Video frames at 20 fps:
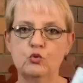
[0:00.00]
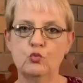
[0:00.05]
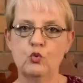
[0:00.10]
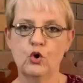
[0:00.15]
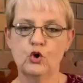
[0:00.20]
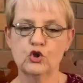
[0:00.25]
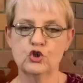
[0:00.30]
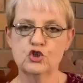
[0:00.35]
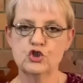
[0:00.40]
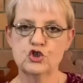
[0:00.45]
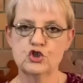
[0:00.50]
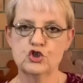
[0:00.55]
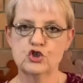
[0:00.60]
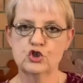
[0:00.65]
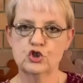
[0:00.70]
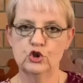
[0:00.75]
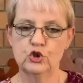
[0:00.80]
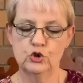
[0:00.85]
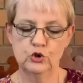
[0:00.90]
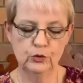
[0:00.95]
want to
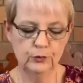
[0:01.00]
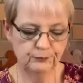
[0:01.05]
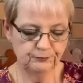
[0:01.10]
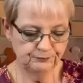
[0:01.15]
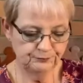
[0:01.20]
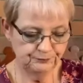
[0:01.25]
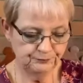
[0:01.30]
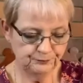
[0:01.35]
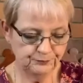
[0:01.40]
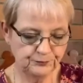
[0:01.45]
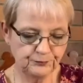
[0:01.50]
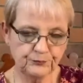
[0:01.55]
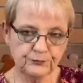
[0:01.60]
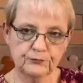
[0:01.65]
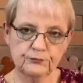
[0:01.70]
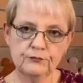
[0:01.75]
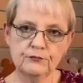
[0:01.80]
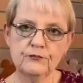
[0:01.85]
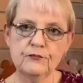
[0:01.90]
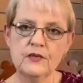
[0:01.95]
do.
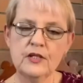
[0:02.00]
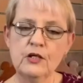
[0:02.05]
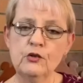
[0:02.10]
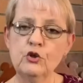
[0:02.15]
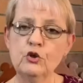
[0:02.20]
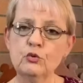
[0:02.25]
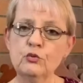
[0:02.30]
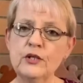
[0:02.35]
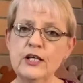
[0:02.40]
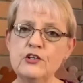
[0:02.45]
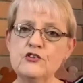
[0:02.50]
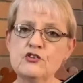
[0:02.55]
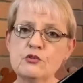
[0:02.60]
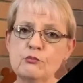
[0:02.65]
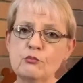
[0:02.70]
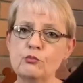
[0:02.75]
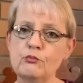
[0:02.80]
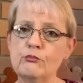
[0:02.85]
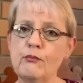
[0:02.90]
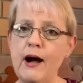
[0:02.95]
You'll need to
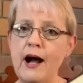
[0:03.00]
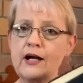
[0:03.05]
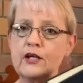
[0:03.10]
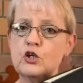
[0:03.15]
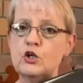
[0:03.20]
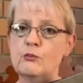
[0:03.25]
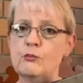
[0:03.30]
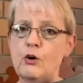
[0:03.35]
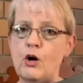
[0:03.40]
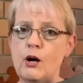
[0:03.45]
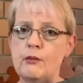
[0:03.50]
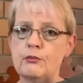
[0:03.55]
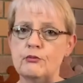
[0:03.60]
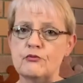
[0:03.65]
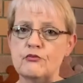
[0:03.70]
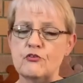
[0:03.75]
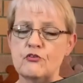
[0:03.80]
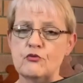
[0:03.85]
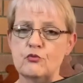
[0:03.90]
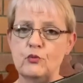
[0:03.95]
mark your
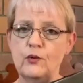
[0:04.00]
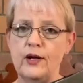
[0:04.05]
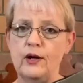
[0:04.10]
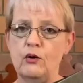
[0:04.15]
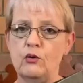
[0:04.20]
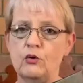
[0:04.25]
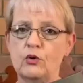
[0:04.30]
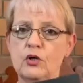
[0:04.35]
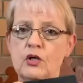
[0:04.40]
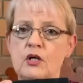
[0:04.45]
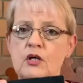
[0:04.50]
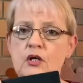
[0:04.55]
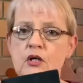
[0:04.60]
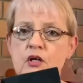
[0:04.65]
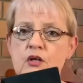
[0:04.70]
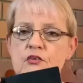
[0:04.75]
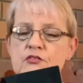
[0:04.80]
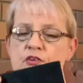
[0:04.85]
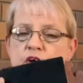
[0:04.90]
Bibles as well. So